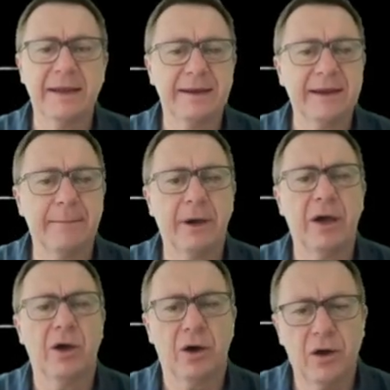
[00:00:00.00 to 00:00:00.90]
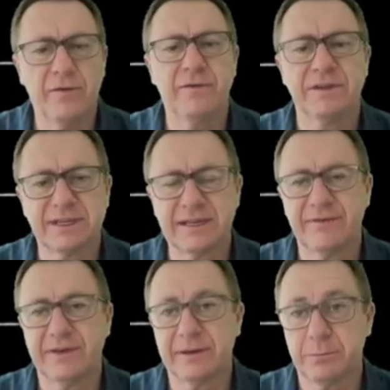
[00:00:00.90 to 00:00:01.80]
number of
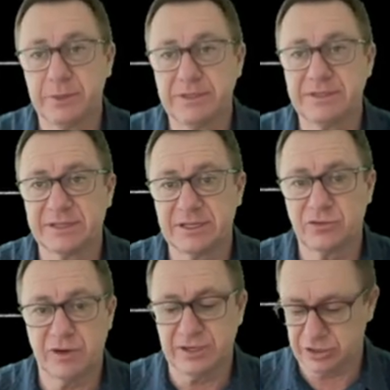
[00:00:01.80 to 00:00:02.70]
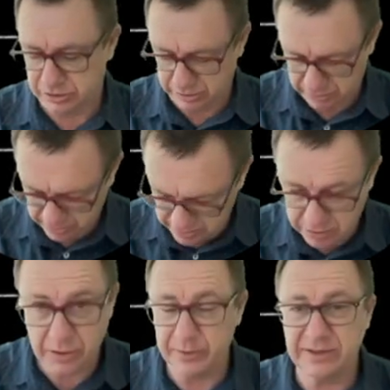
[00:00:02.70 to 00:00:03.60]
significant bits is reached. And you're
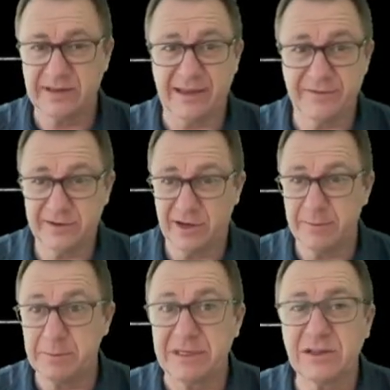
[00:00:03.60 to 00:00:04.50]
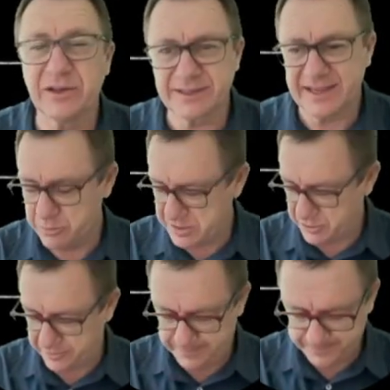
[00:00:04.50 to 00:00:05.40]
going, David, I'm a bit lost. Here we go.
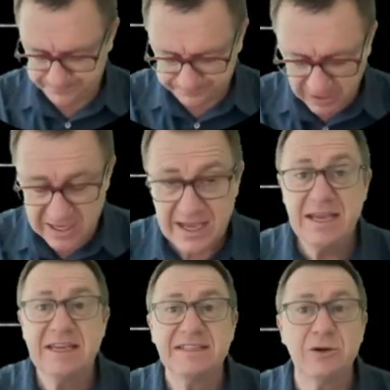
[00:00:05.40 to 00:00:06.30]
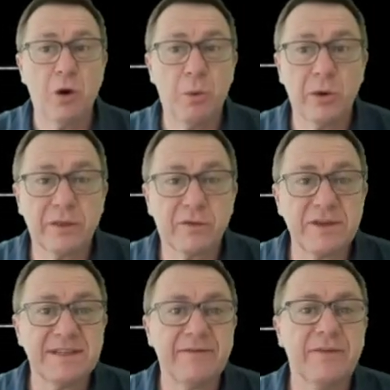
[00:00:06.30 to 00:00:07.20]

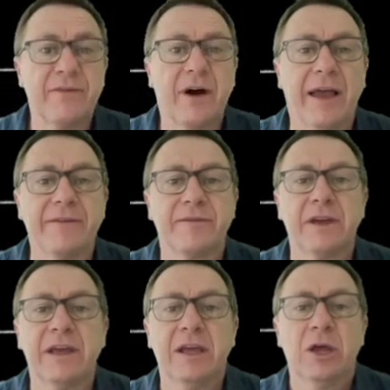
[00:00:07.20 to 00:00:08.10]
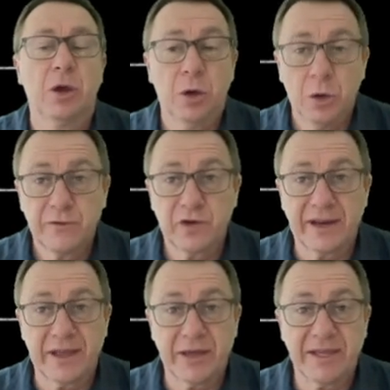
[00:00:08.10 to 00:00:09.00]
0.375. We've got our
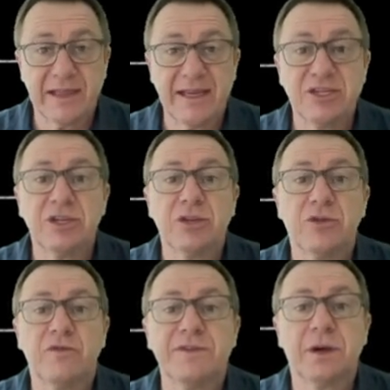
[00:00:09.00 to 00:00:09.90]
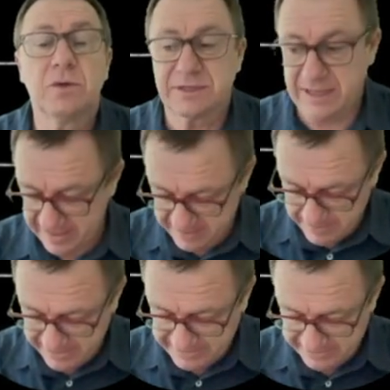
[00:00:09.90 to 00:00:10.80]
calculation, the result, and the
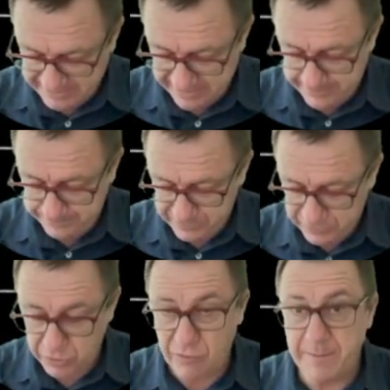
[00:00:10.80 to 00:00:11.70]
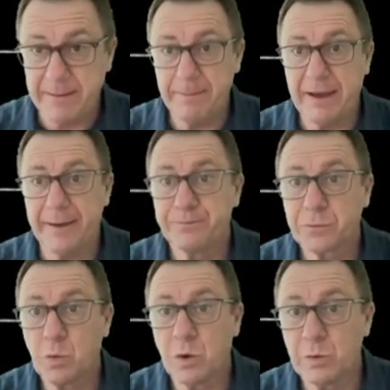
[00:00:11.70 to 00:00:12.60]
mantissa. So you remember
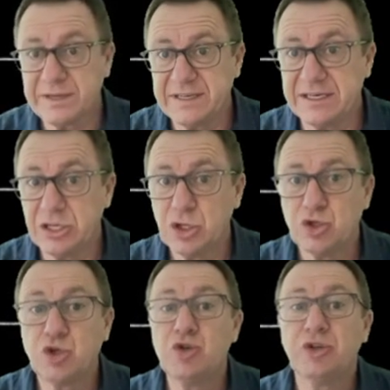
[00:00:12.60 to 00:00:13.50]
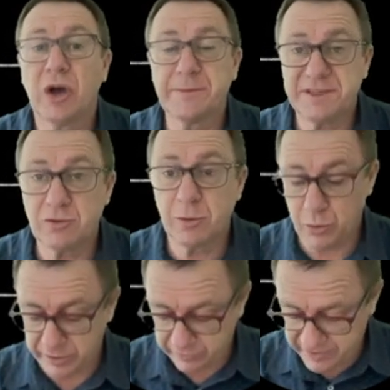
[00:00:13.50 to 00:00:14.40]
what we did. 2 times
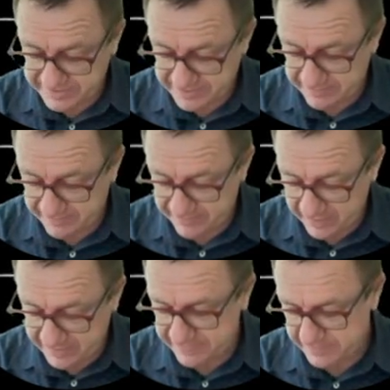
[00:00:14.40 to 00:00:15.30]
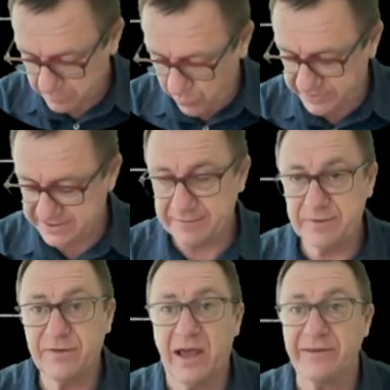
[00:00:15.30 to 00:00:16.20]
0.375,
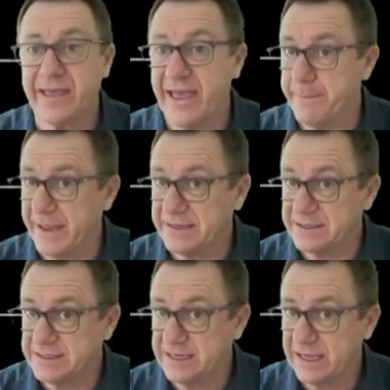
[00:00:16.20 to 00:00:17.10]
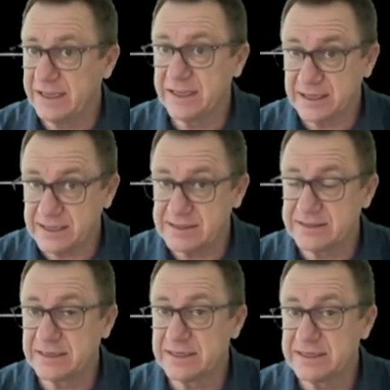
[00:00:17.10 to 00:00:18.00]
0.75. Our mantissa is
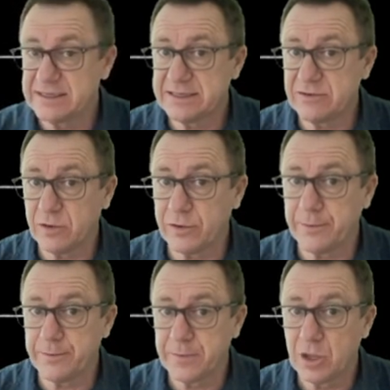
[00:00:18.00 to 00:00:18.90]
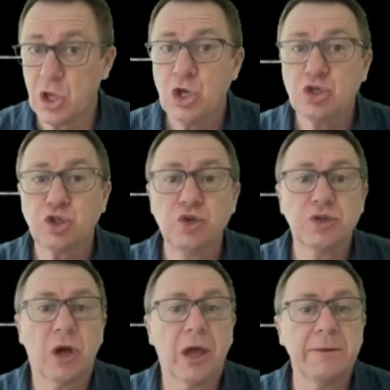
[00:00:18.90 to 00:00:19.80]
0. 2
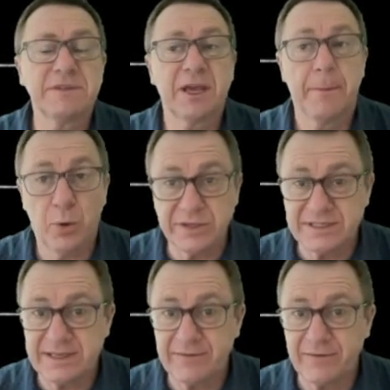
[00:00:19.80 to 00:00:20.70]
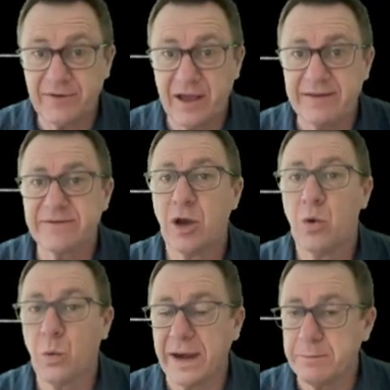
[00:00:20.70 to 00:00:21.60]
times 0.75,
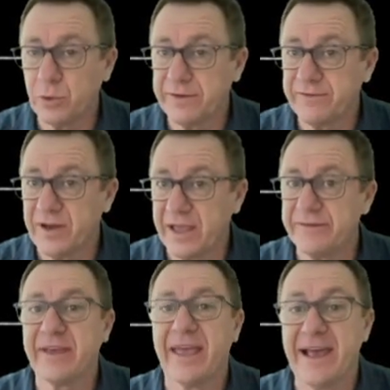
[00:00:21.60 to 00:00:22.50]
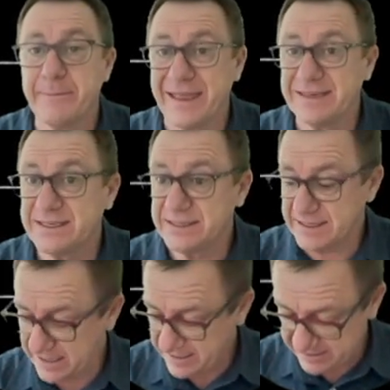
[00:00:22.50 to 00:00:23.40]
1.5. Our mantissa
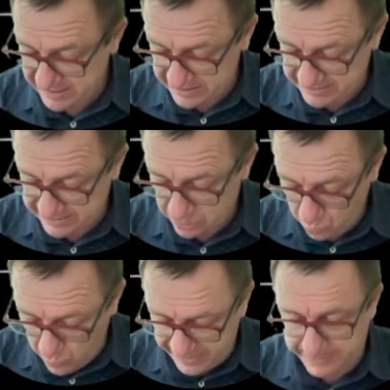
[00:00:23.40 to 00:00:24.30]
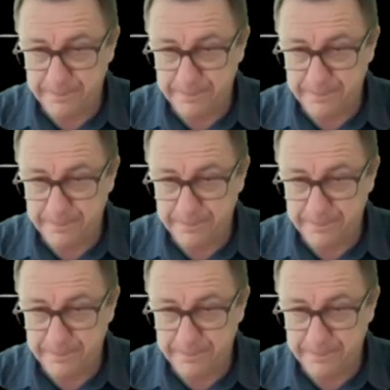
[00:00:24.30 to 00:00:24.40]
is 1.